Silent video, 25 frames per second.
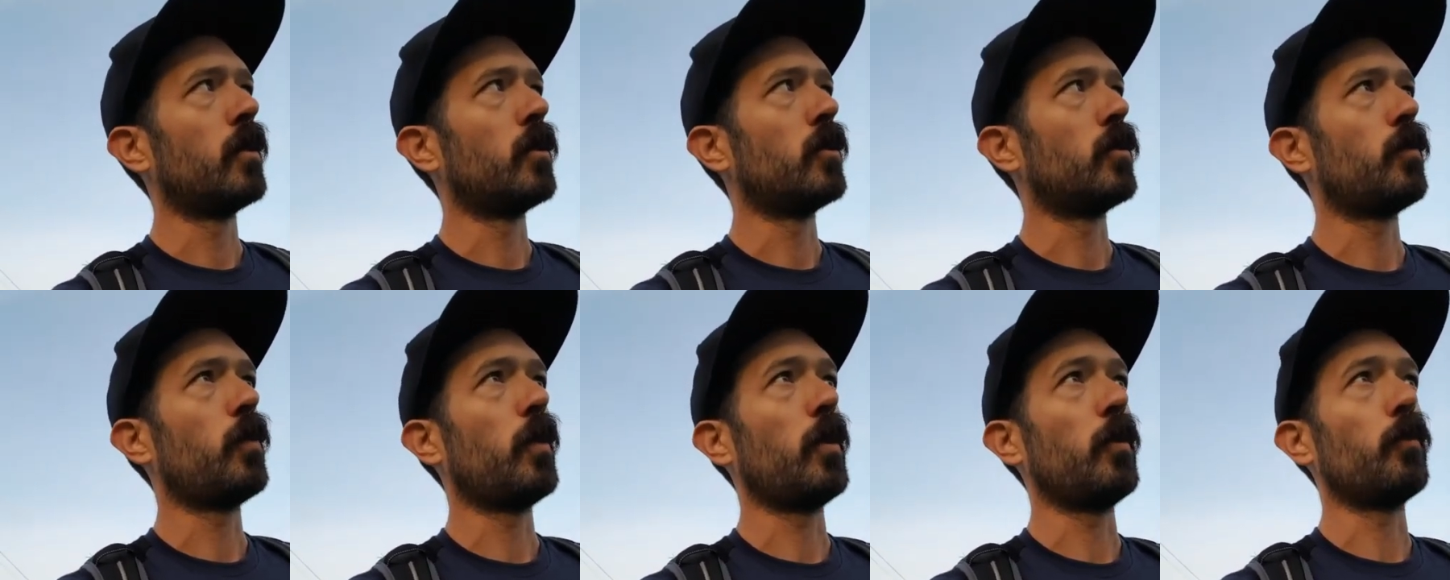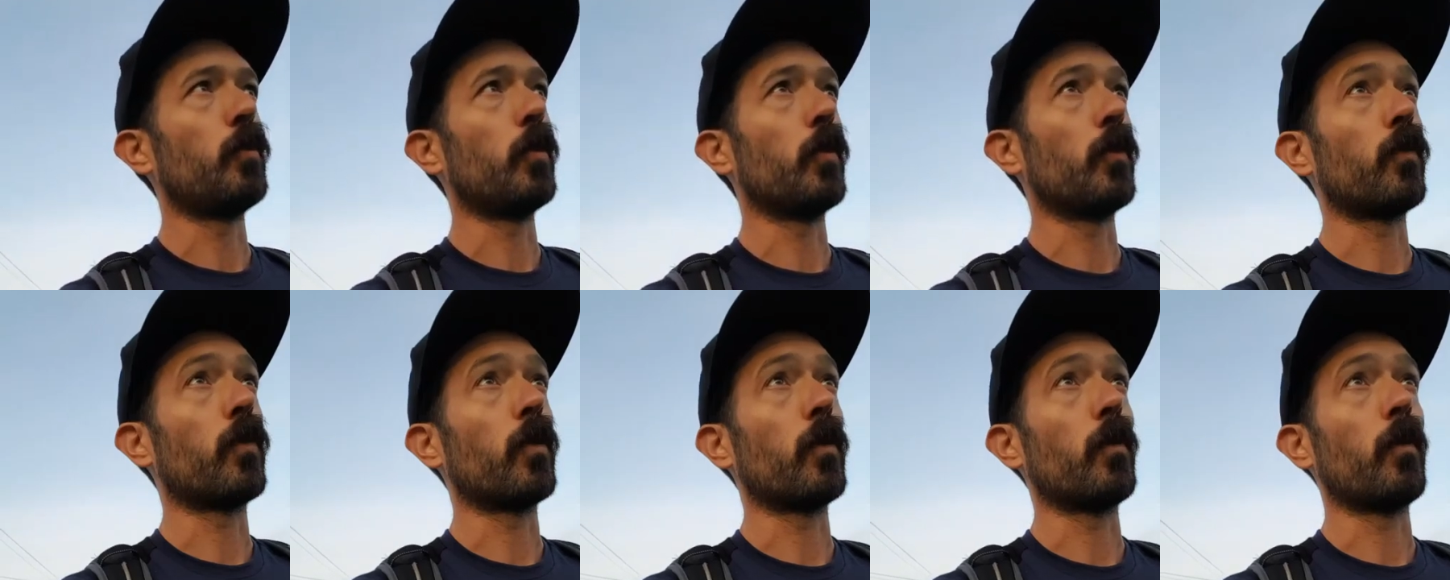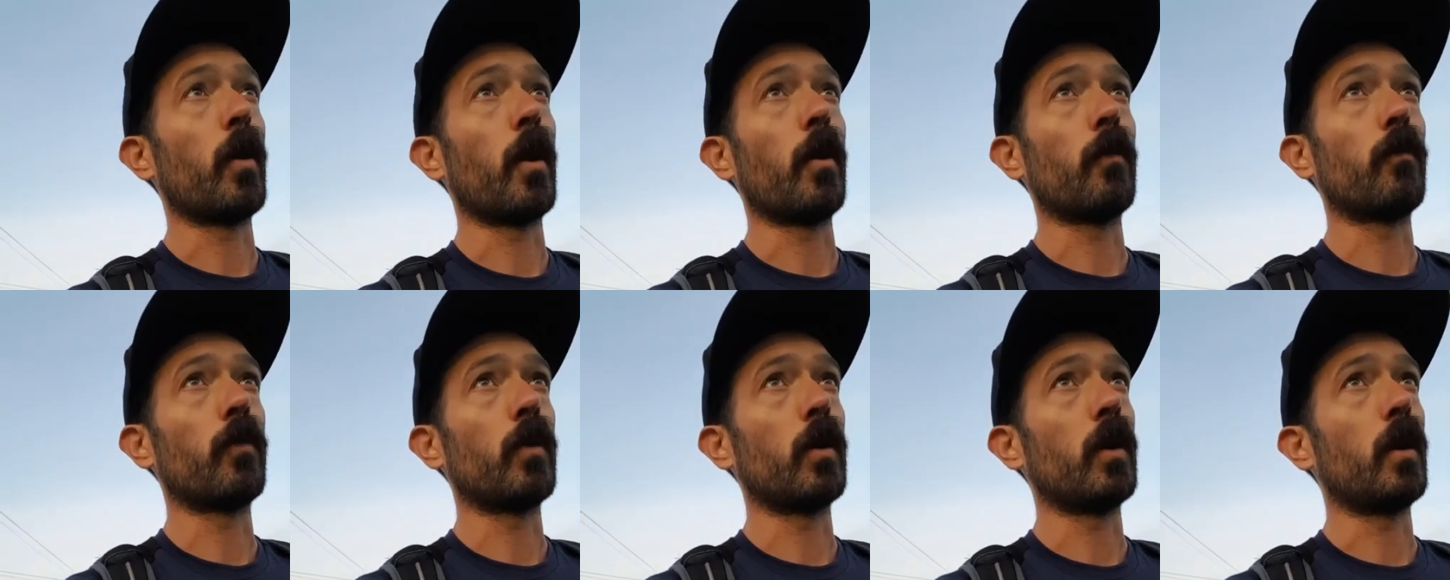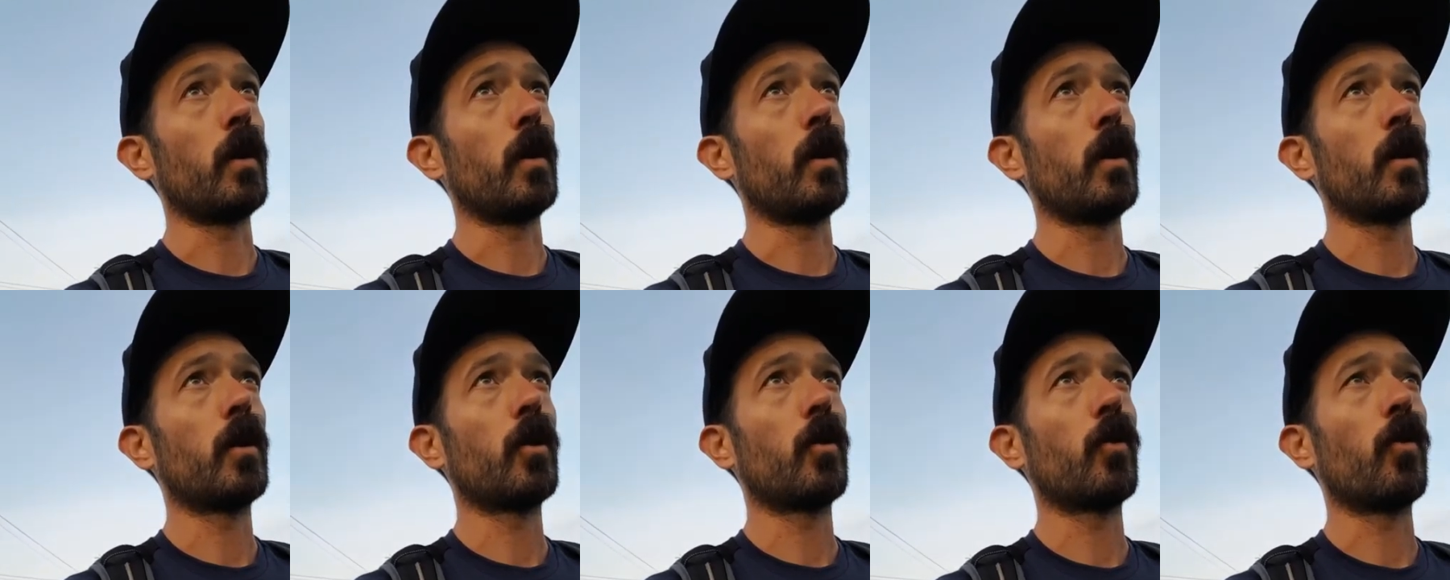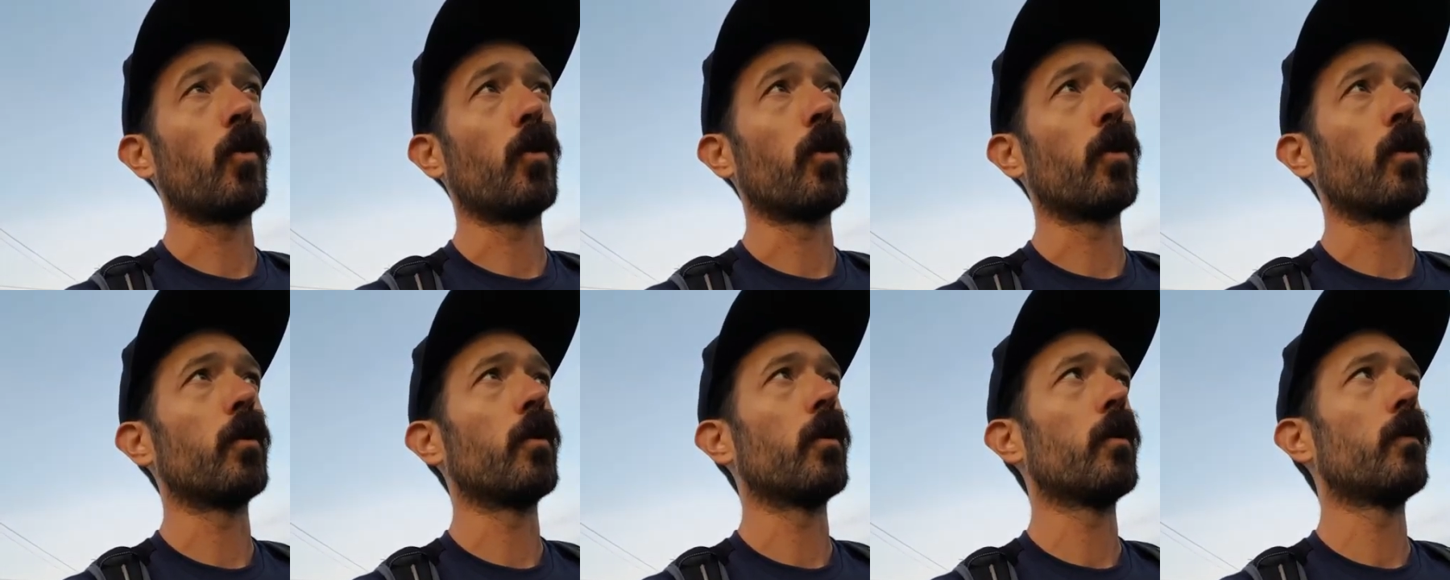people from every
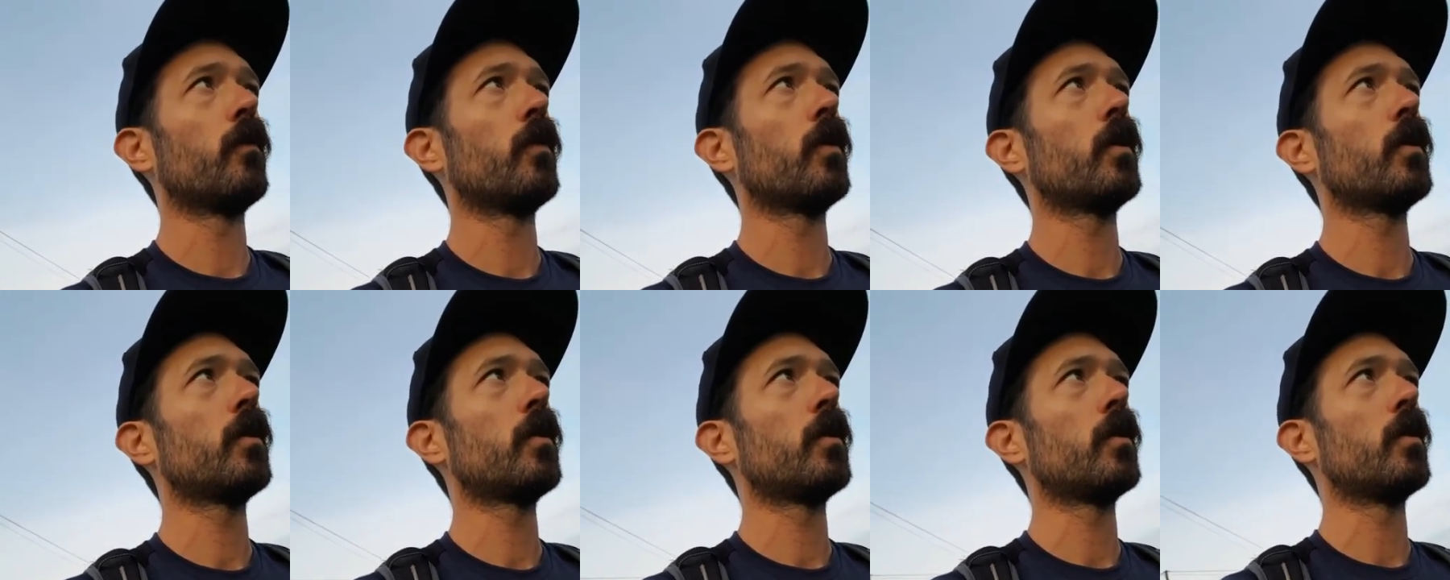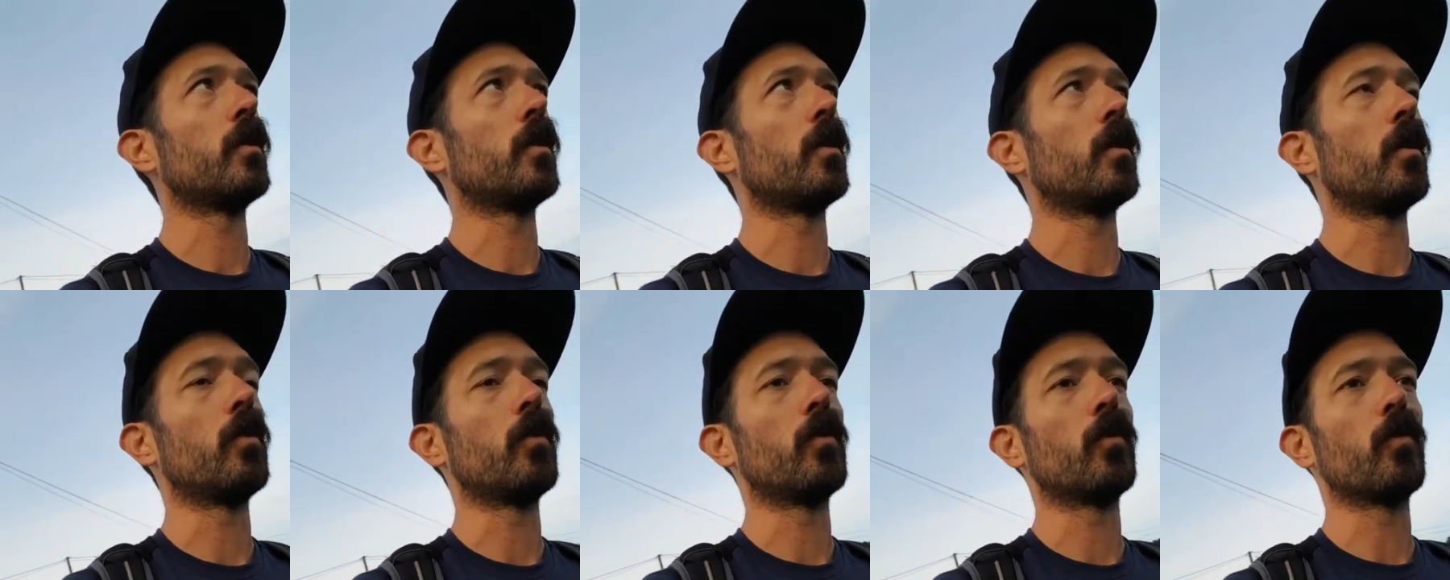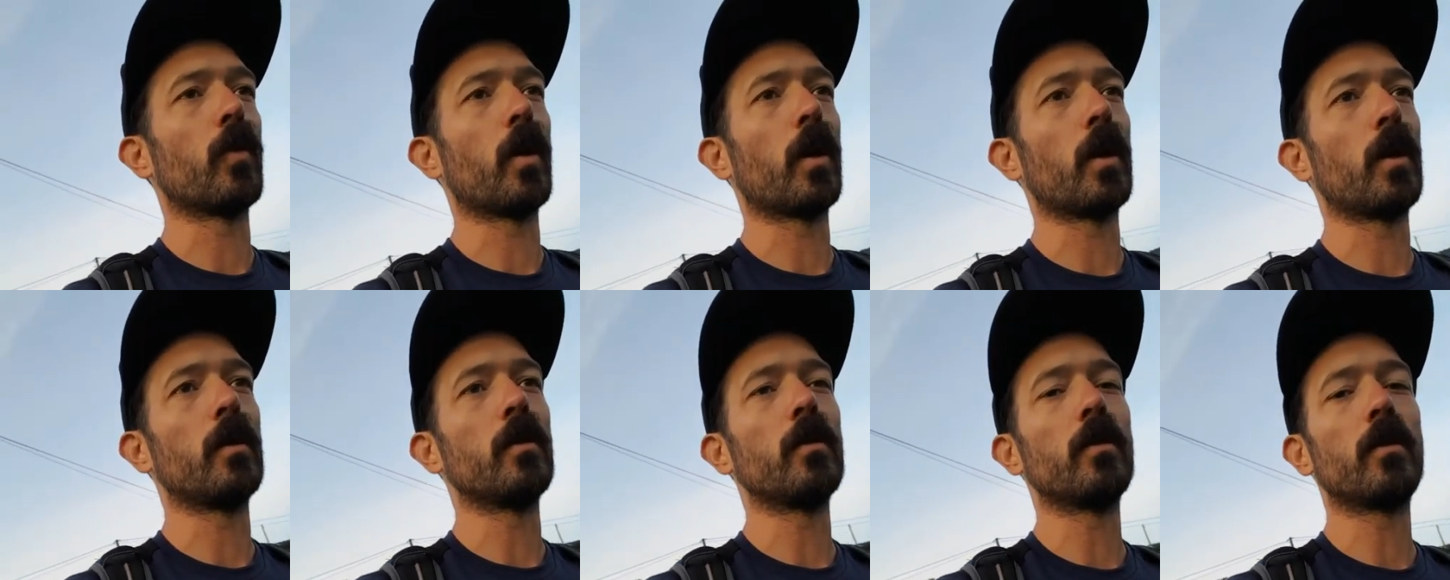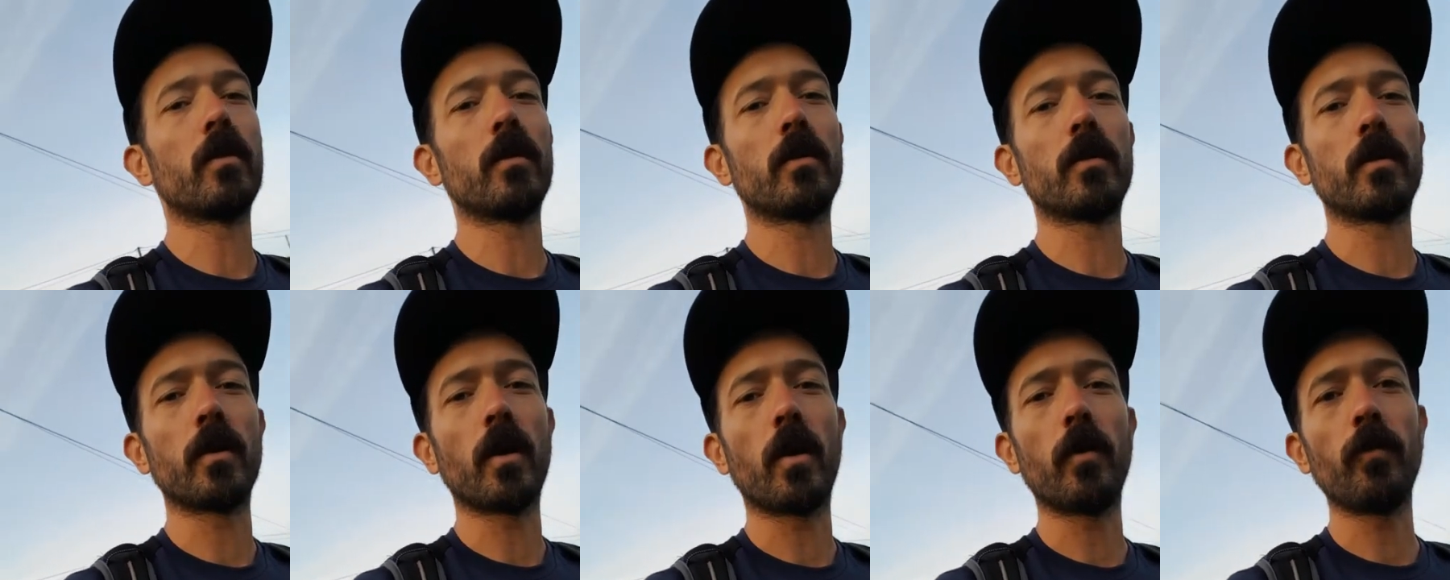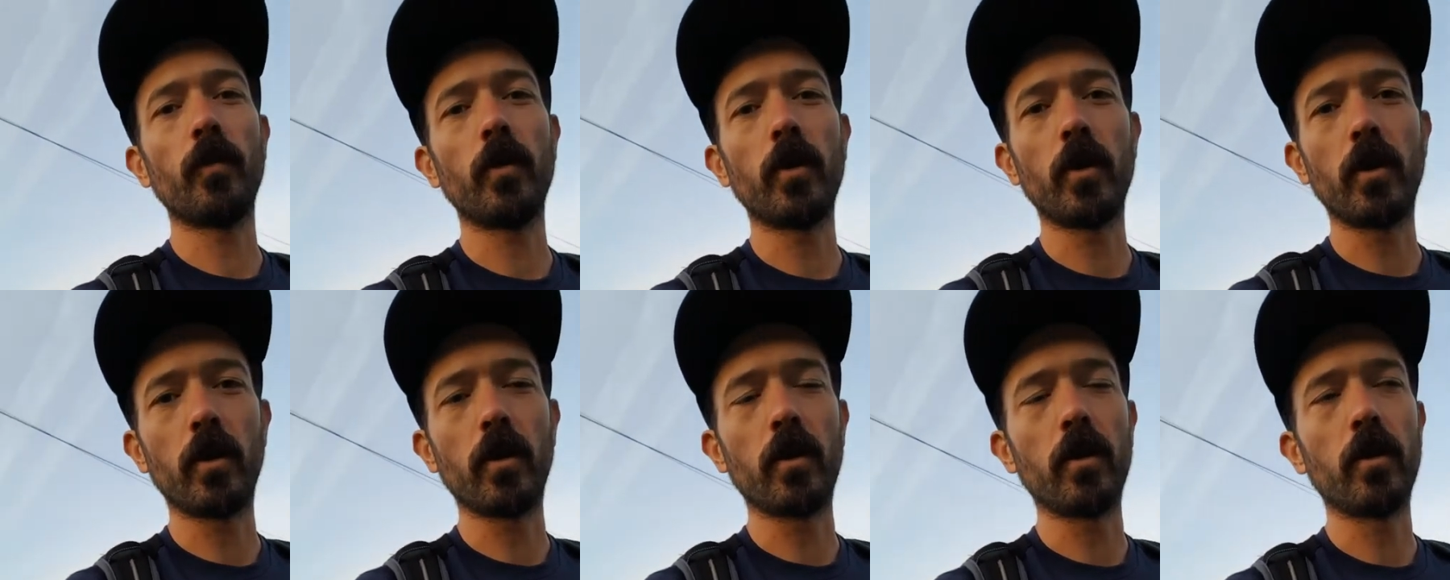corner of it, and you run into some
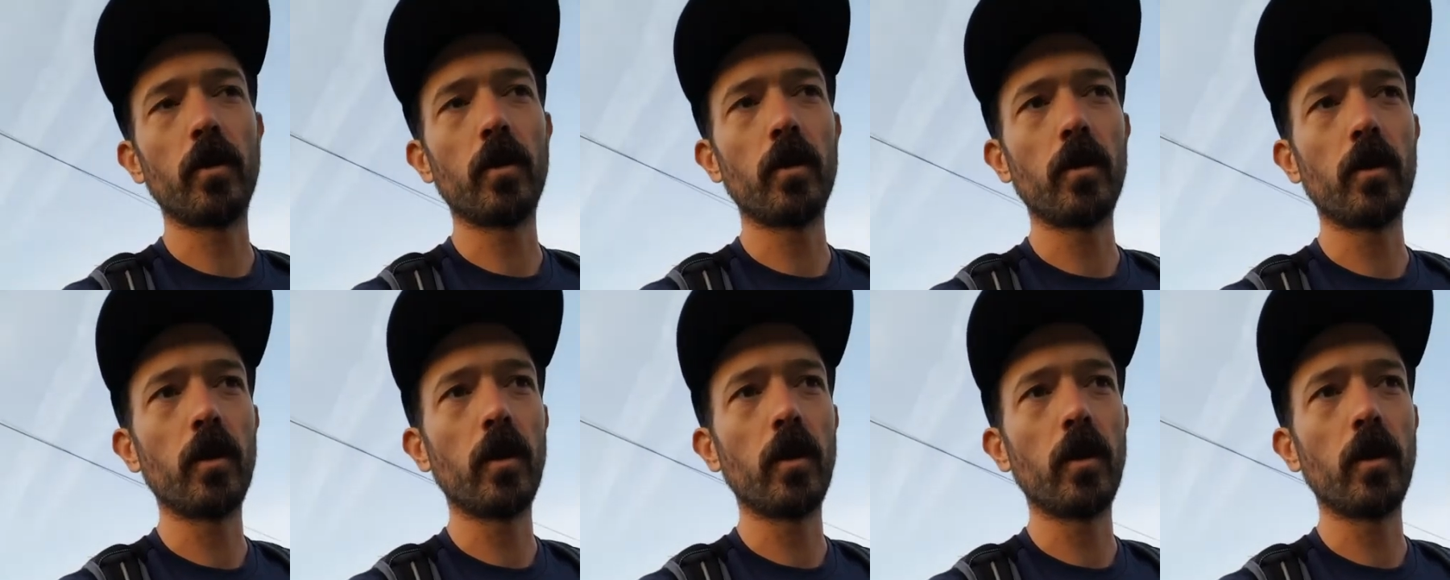and you